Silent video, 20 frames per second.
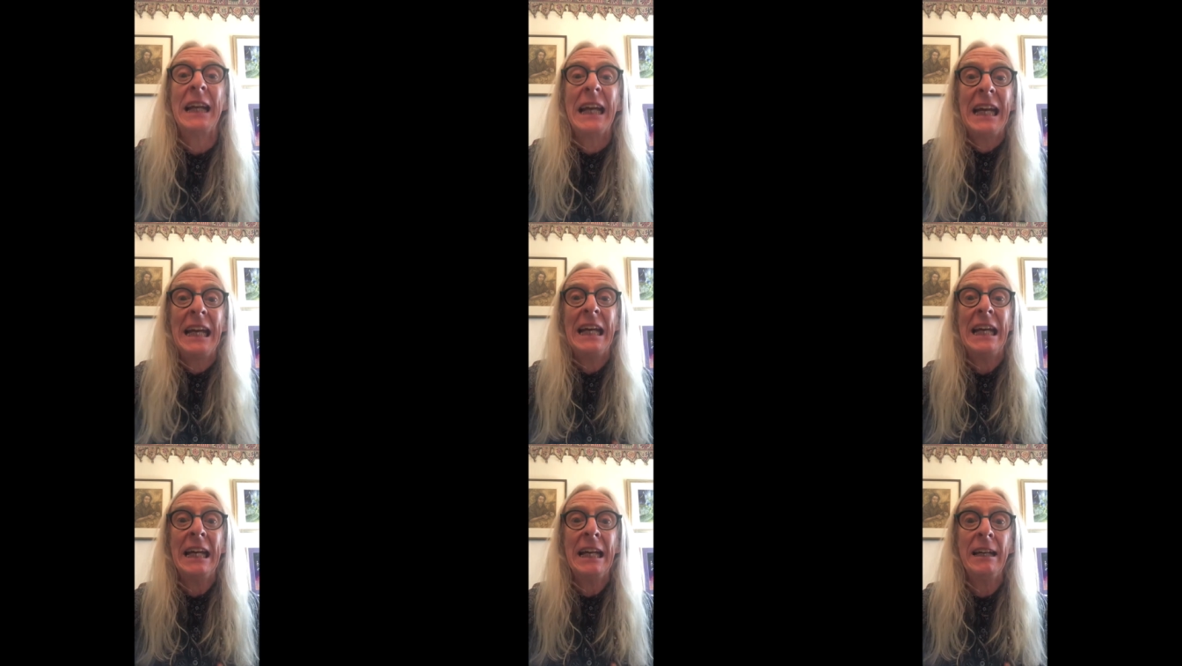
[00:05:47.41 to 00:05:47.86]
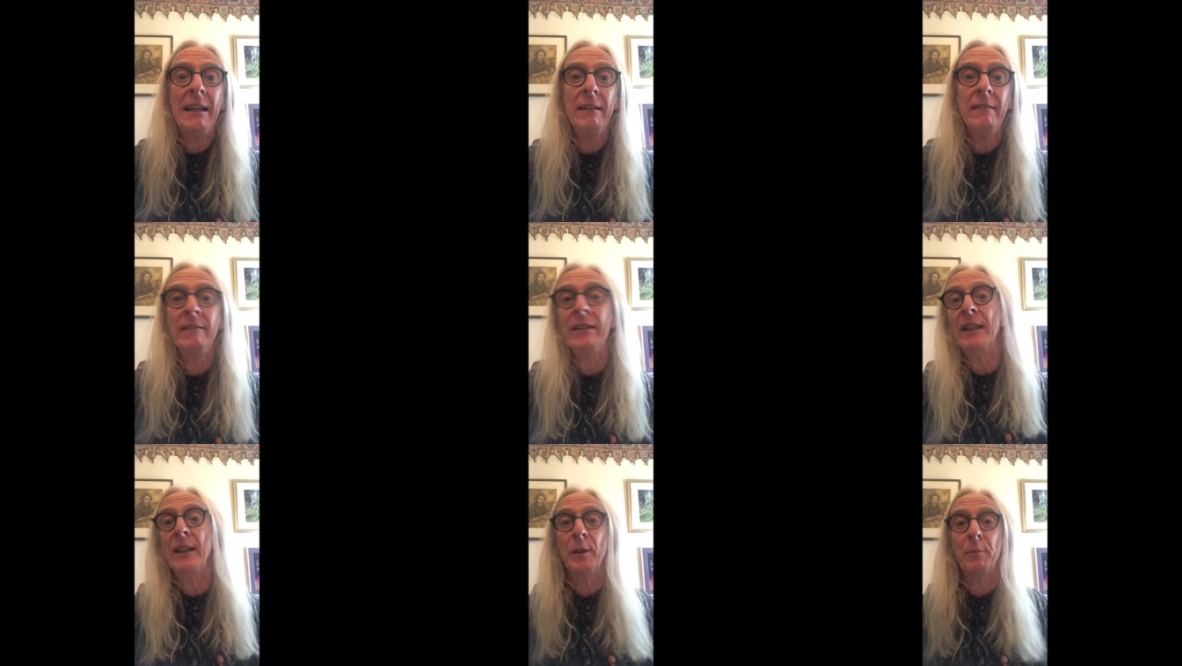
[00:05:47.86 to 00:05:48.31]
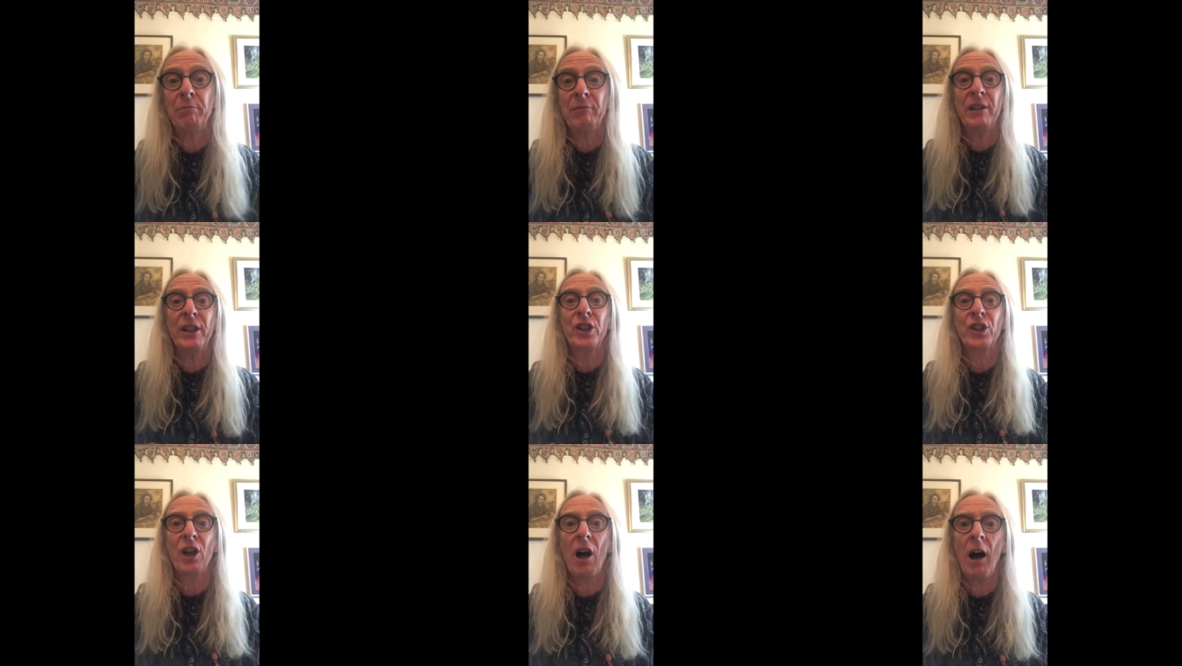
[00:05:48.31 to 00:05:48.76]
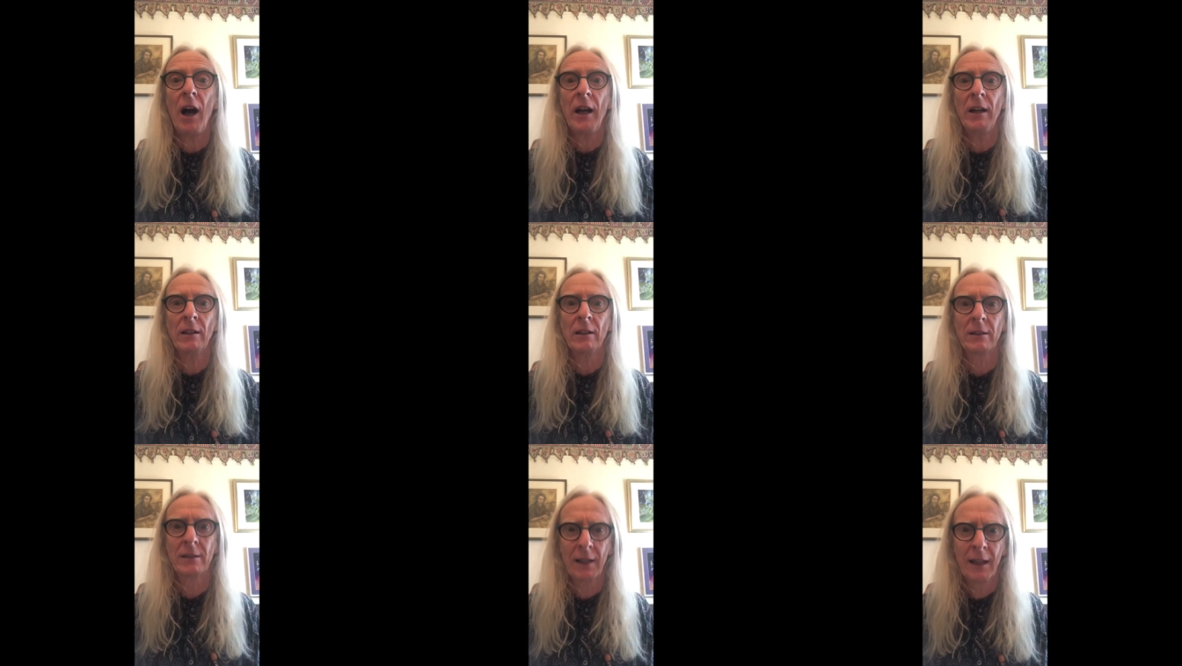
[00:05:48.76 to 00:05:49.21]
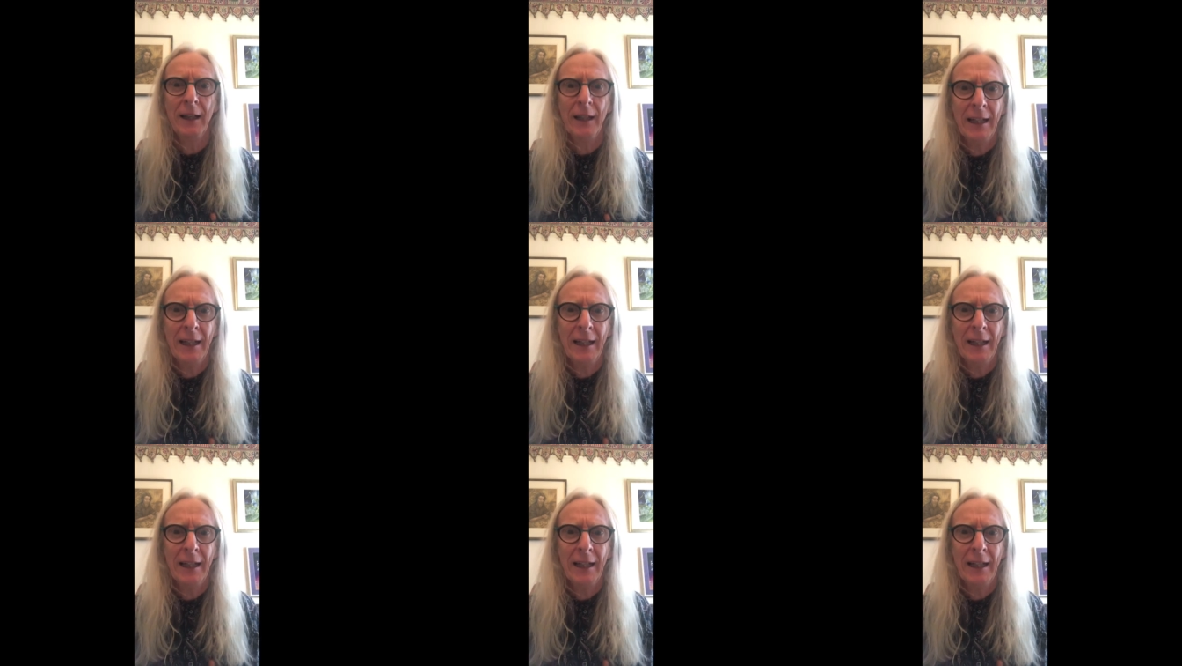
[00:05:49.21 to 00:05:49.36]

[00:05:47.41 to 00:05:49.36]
Here in the British Isles,